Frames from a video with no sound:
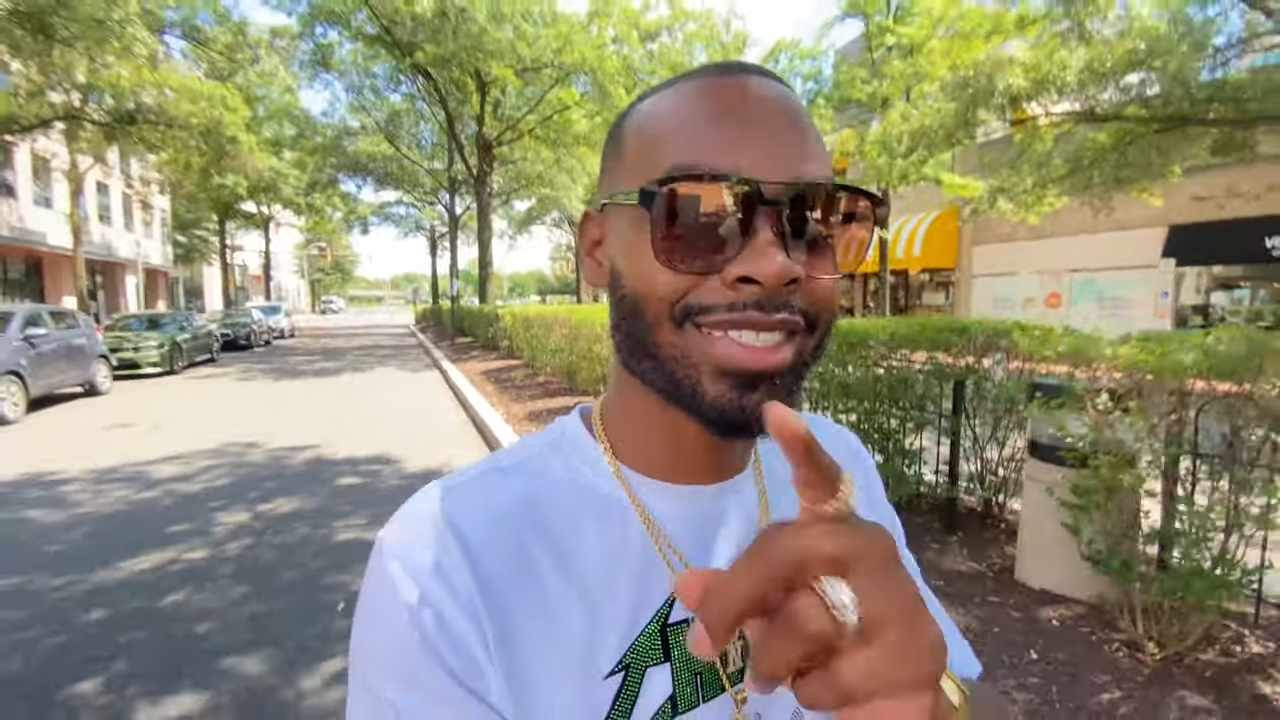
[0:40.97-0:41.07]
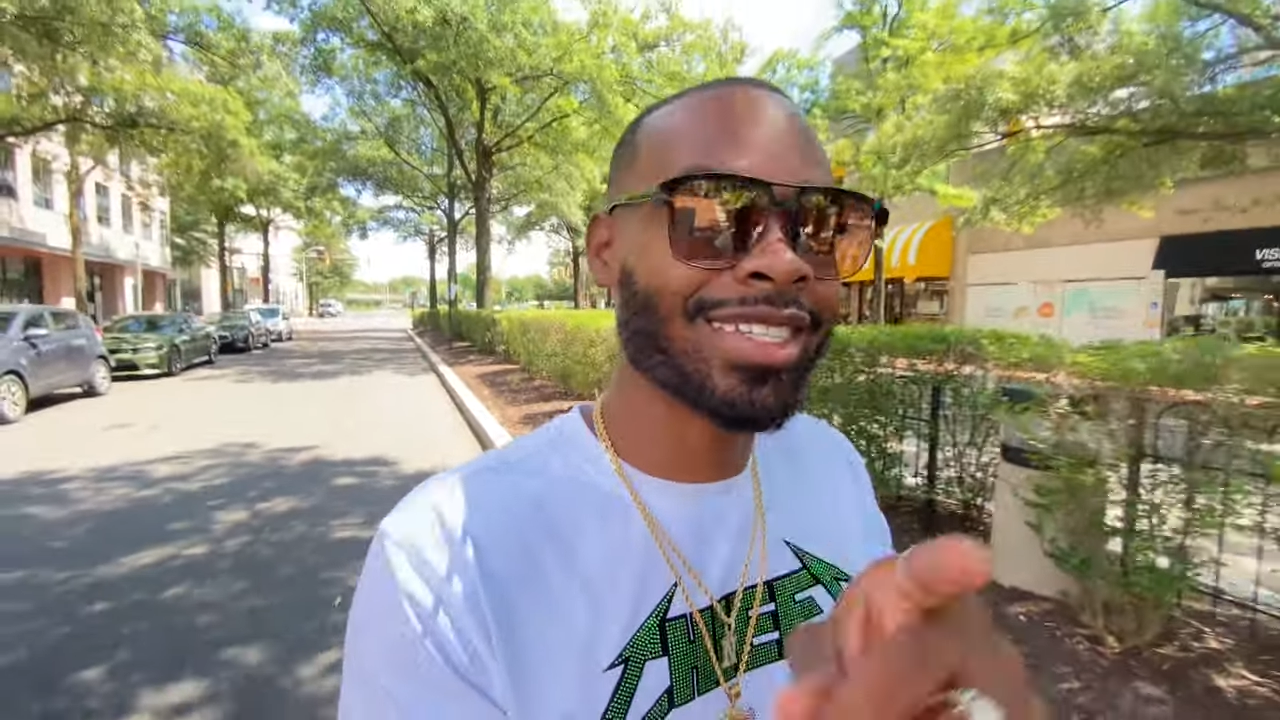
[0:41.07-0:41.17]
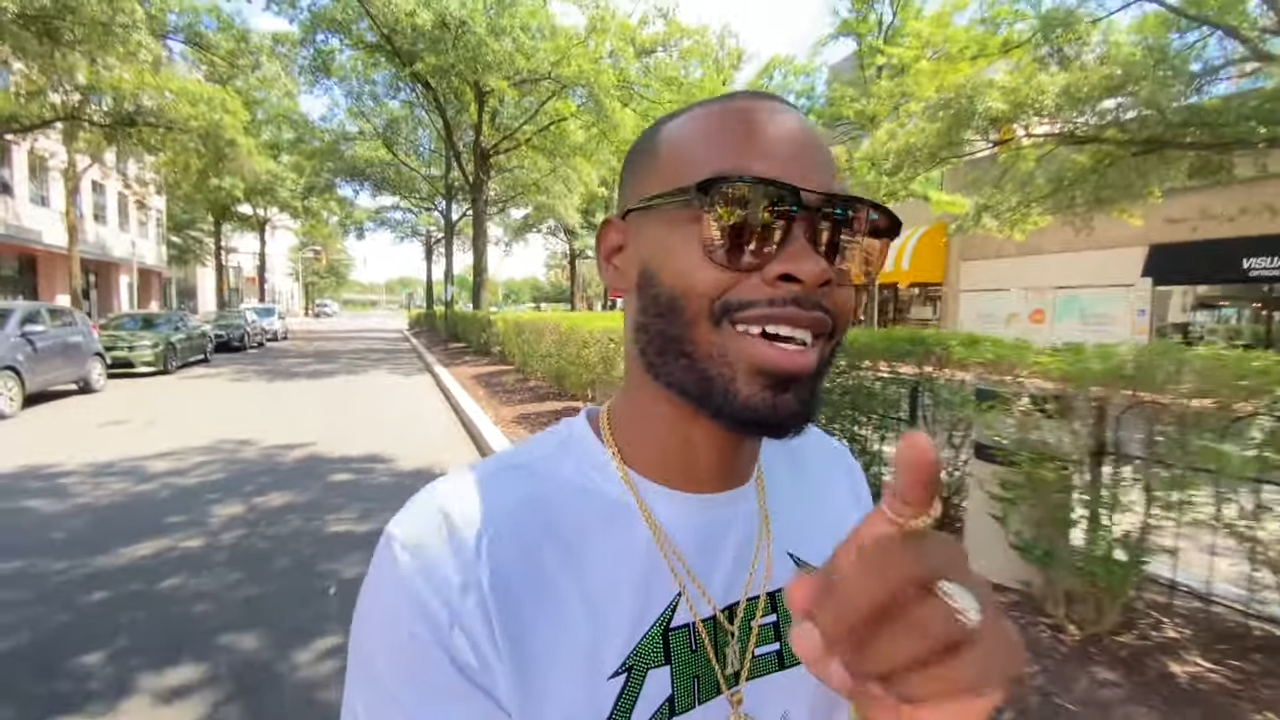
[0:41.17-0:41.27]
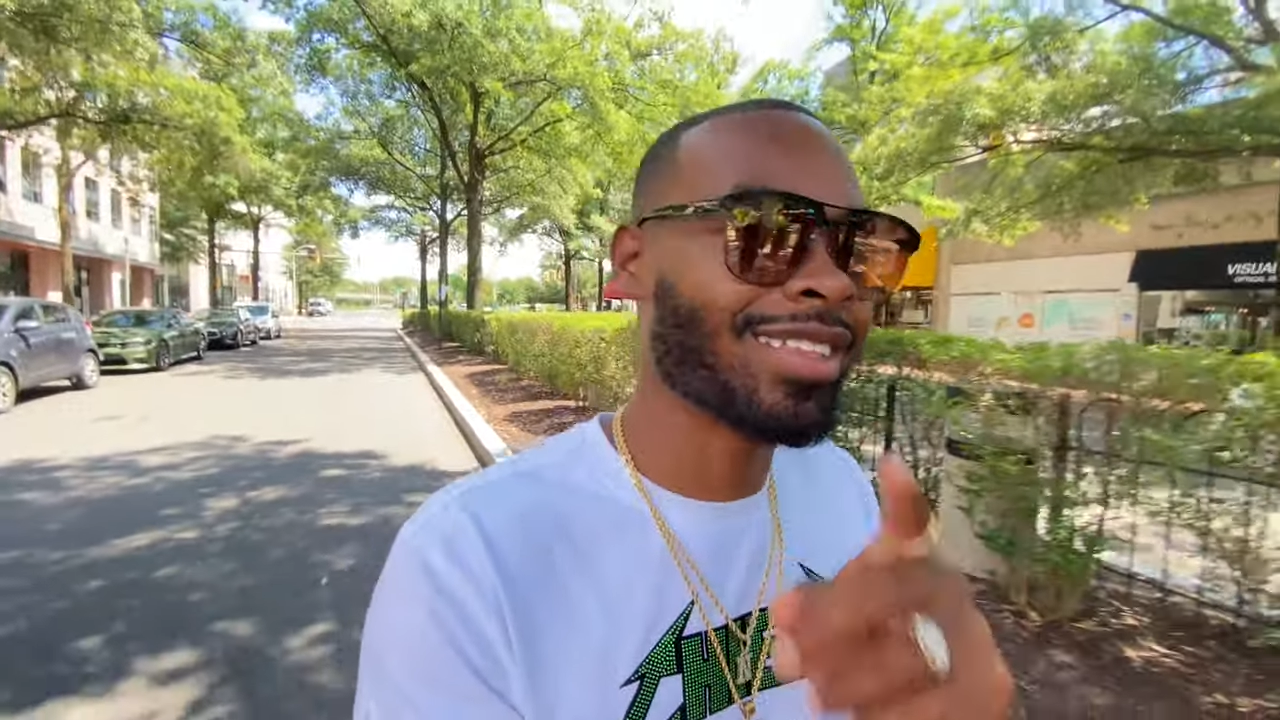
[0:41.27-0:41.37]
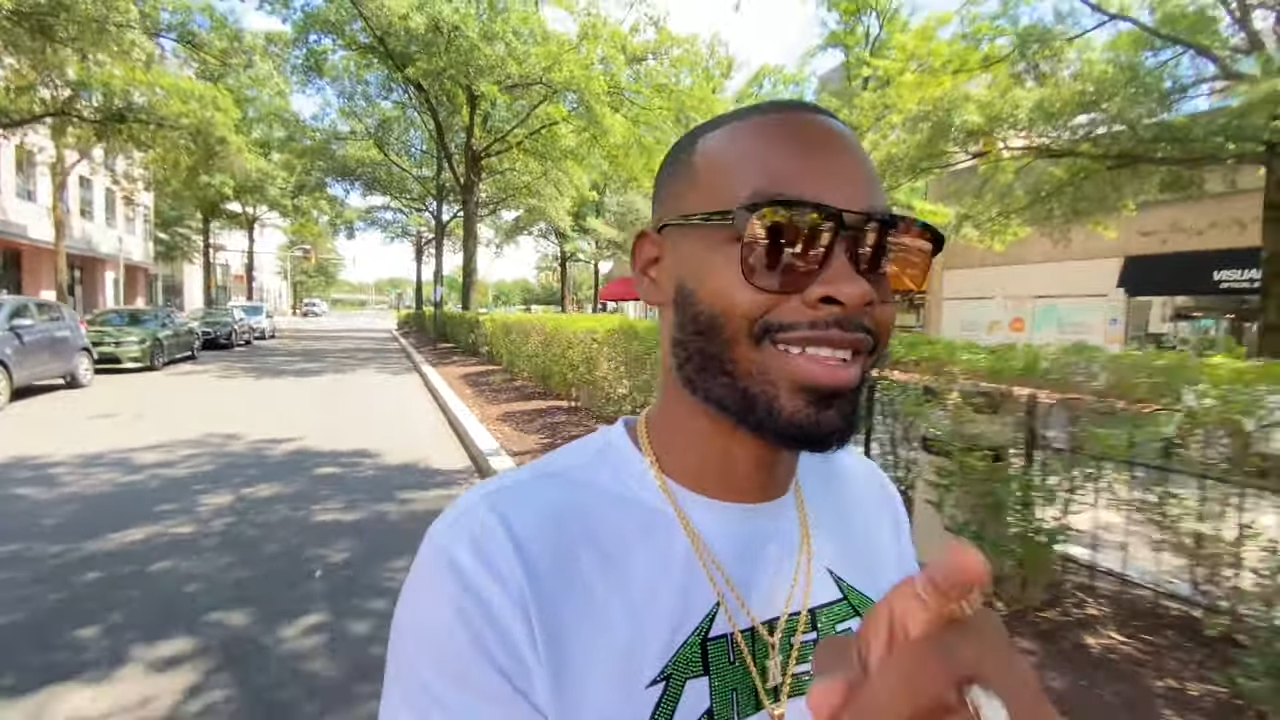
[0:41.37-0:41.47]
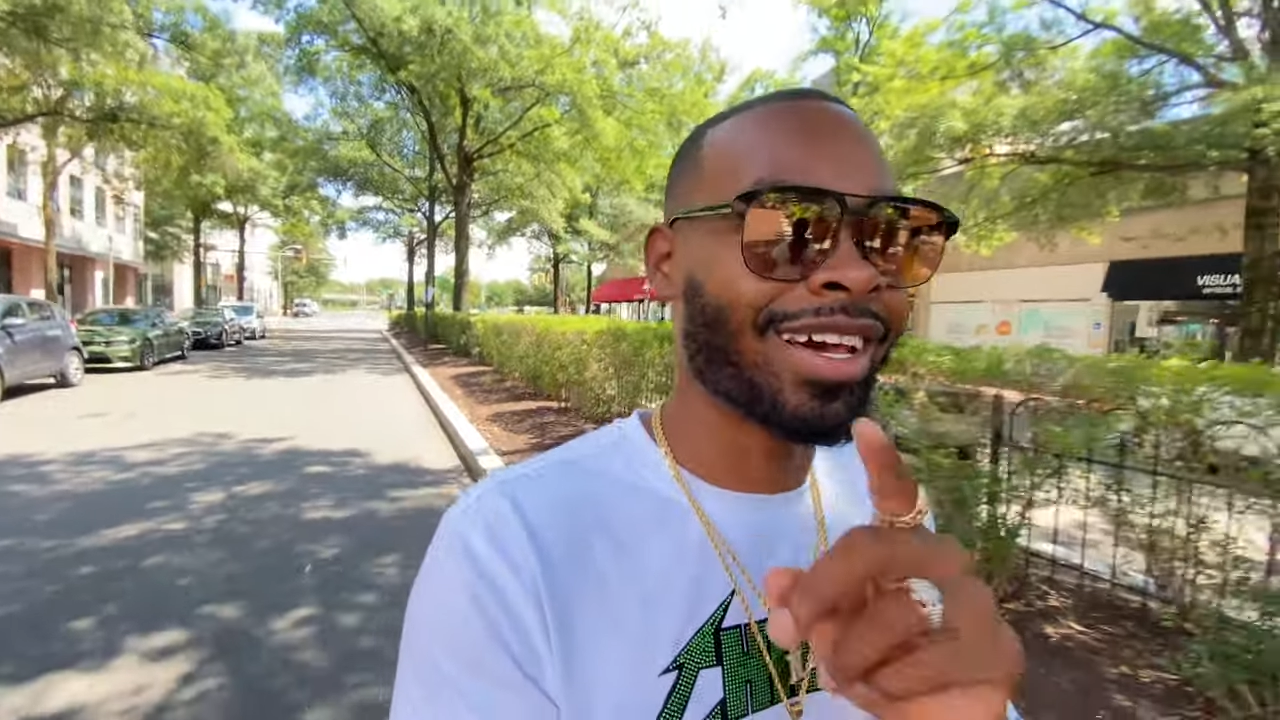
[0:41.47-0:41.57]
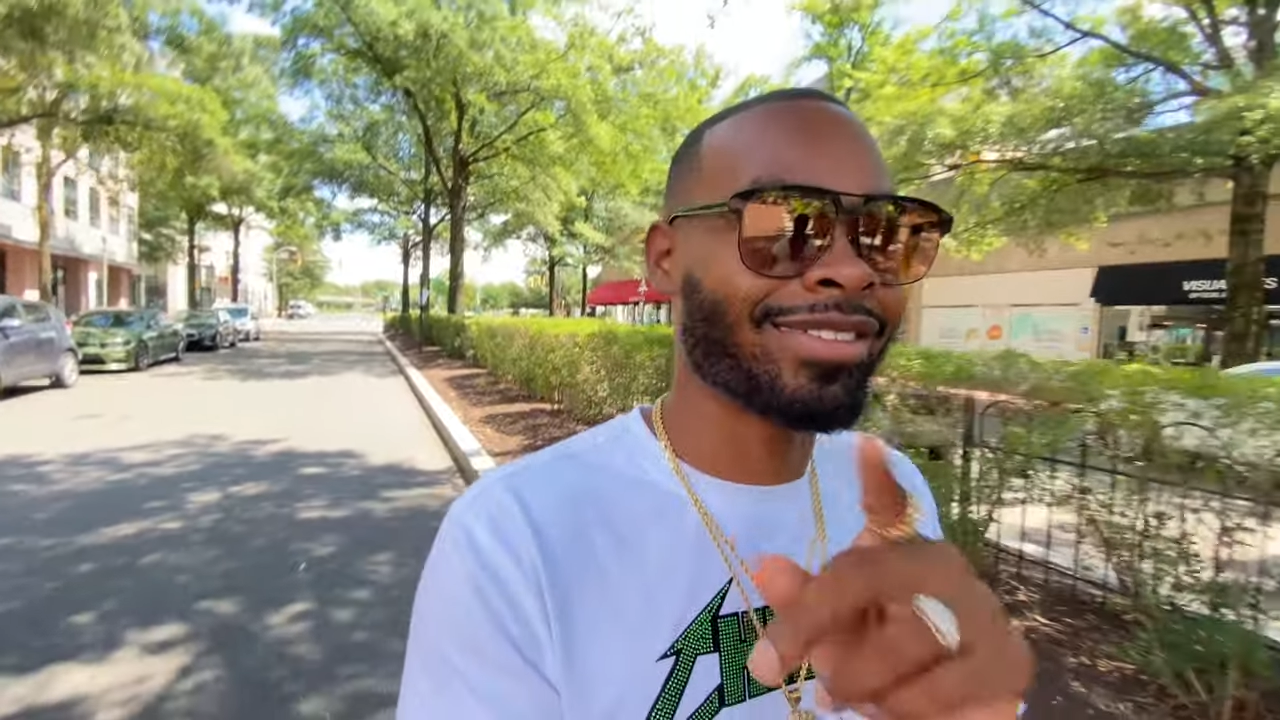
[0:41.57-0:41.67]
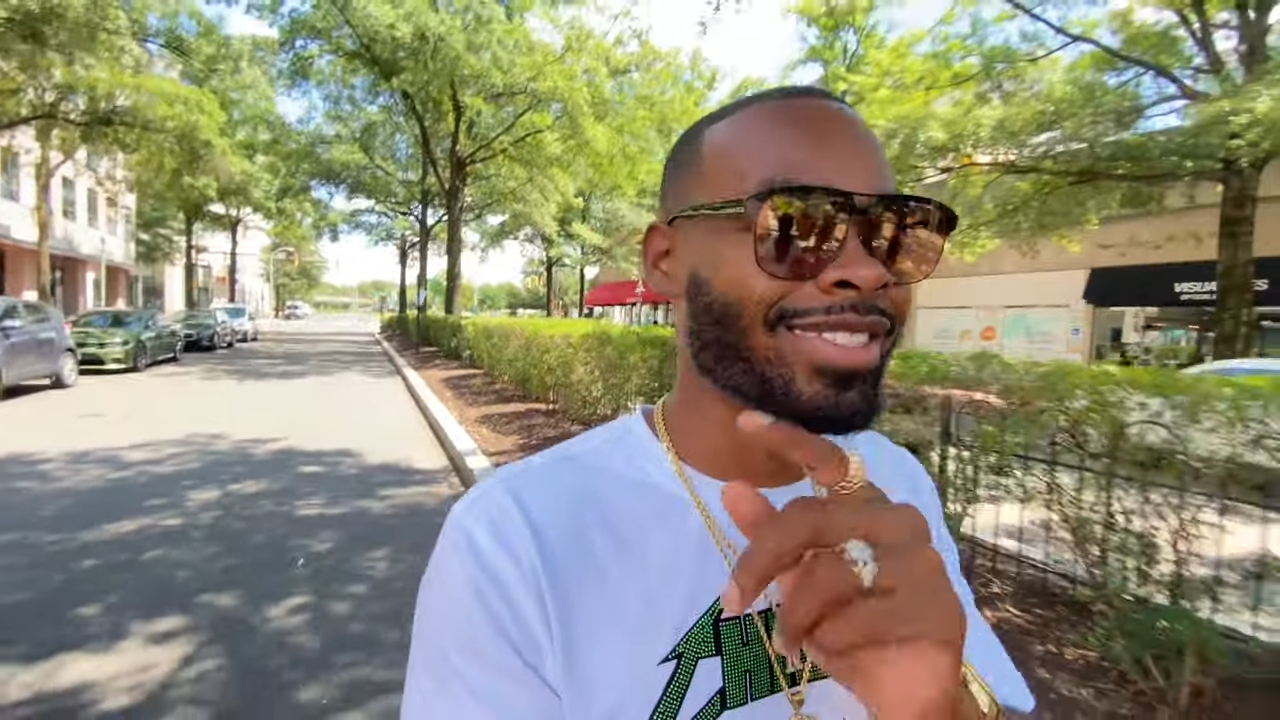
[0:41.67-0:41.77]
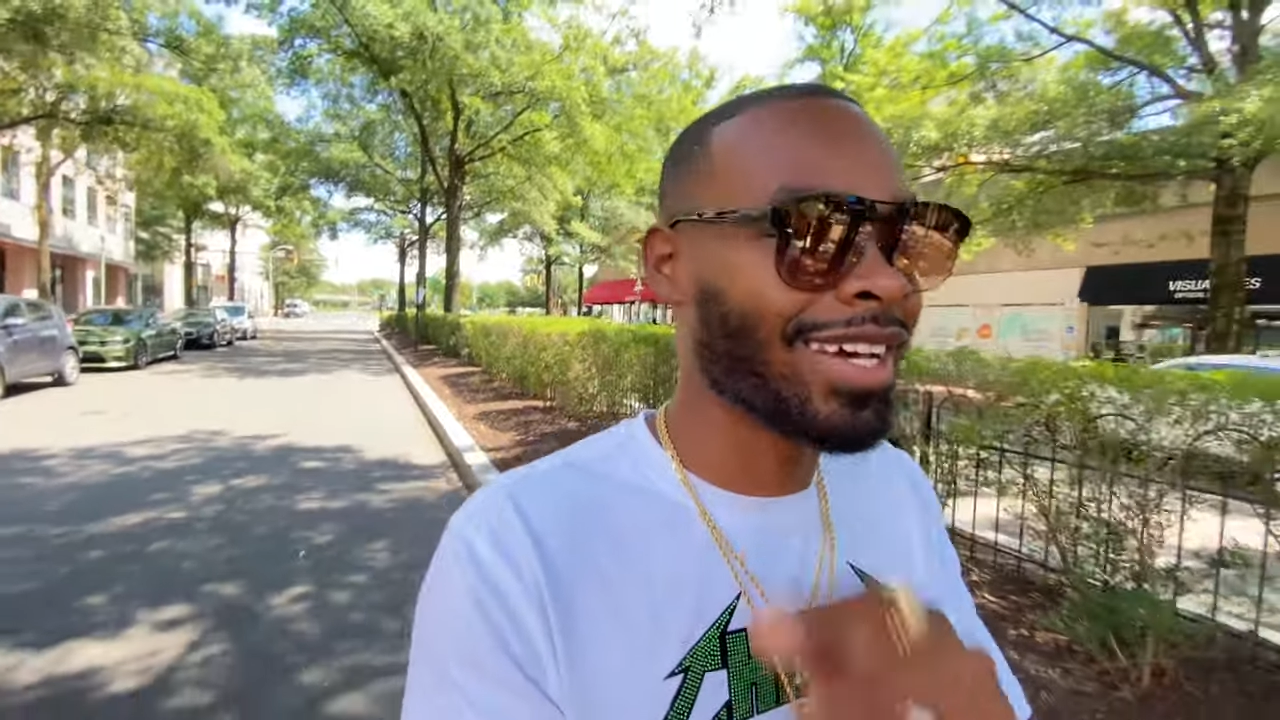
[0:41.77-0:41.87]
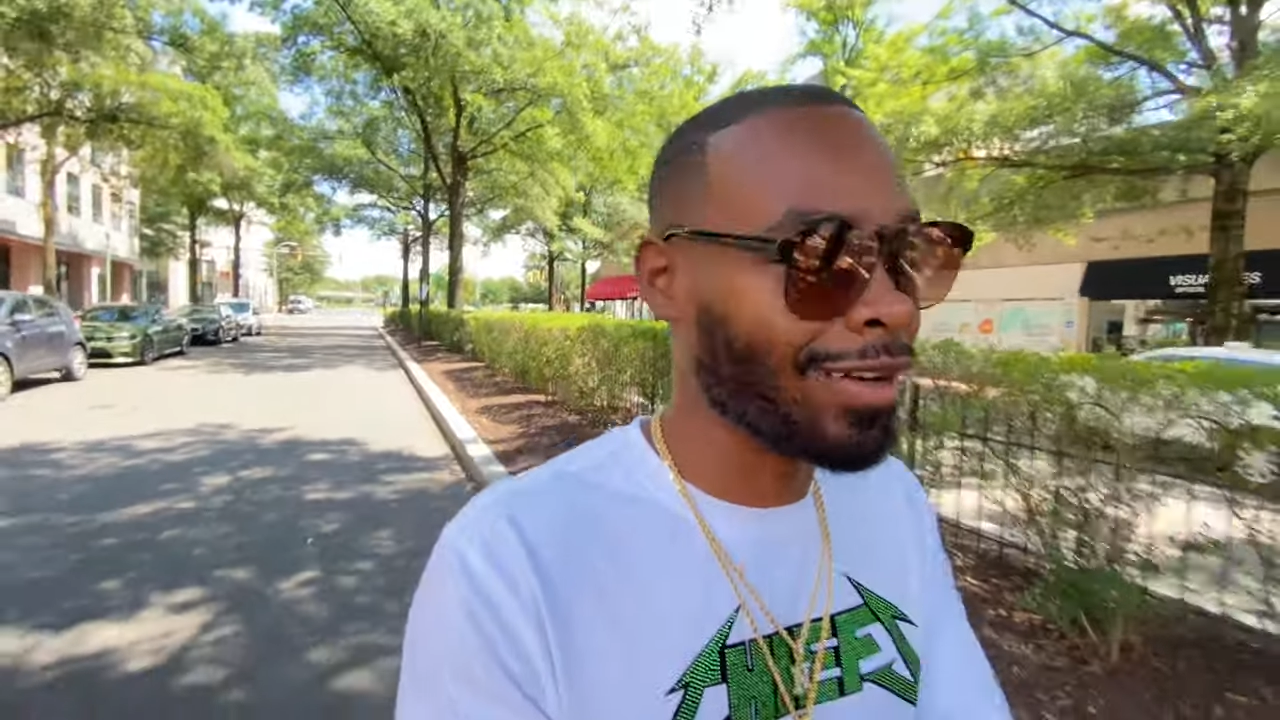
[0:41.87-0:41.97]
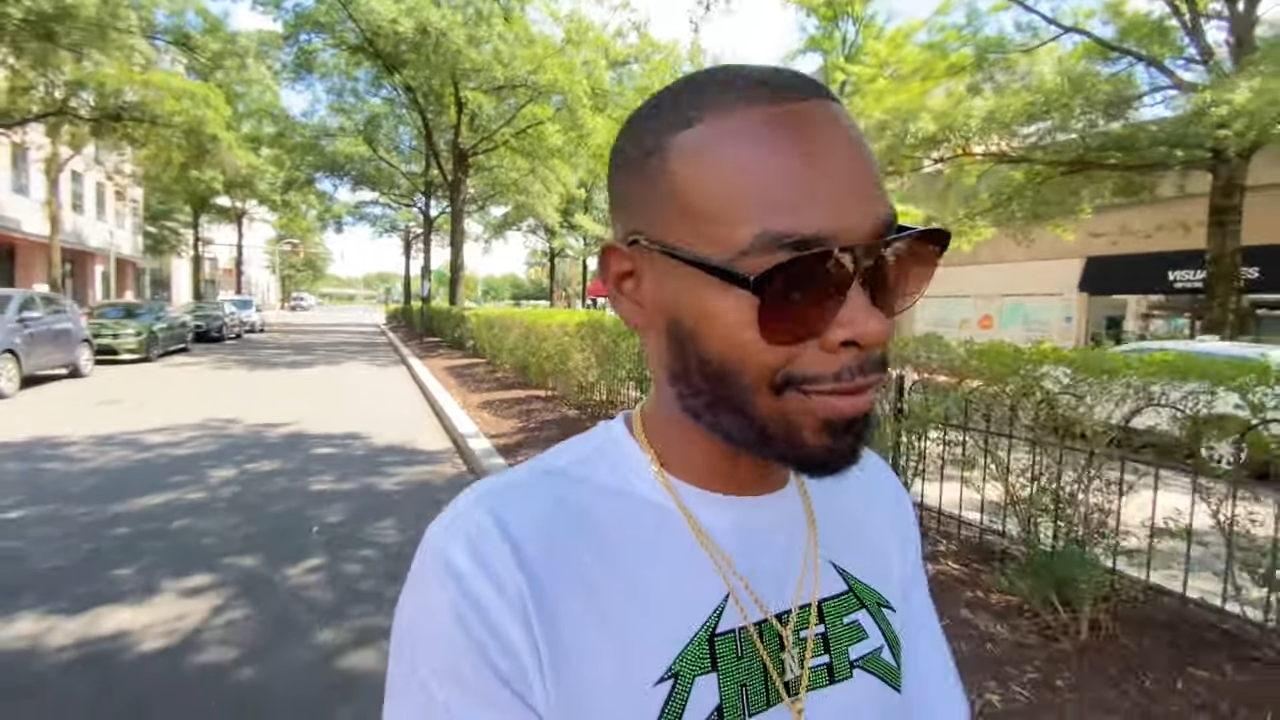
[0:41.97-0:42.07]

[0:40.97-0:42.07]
is another lifestyle